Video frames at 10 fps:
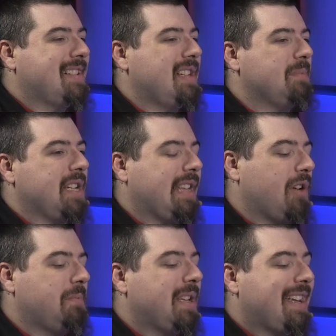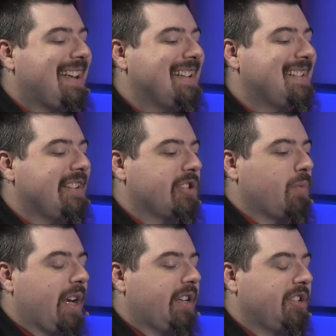it seems like that would be the easiest
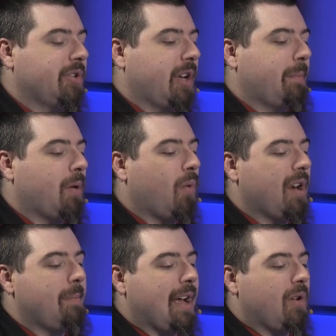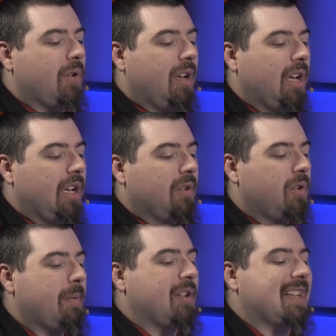way to do it. But what about
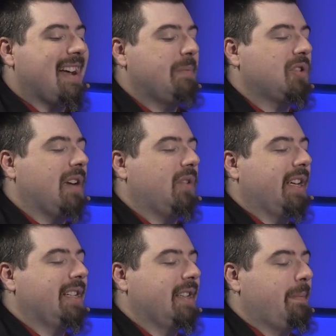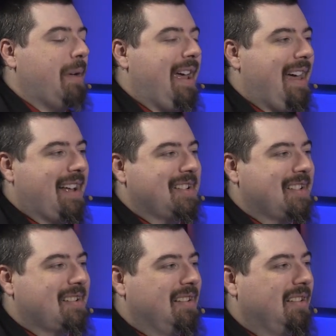time travel into the
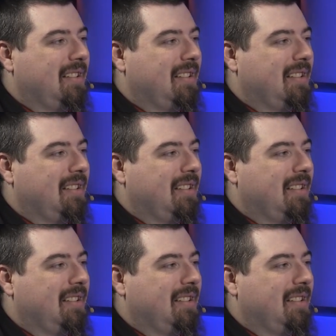past?